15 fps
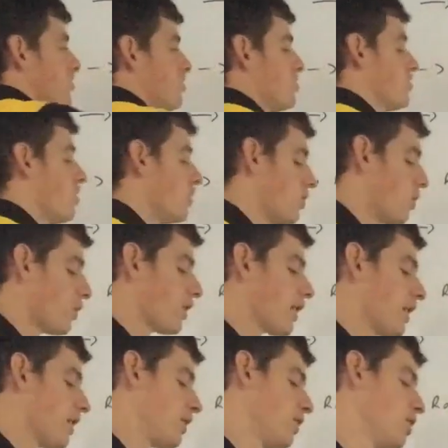is no
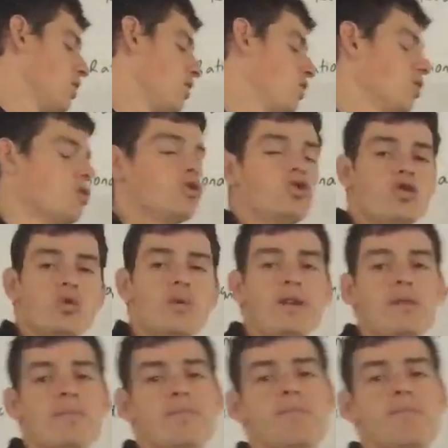longer do we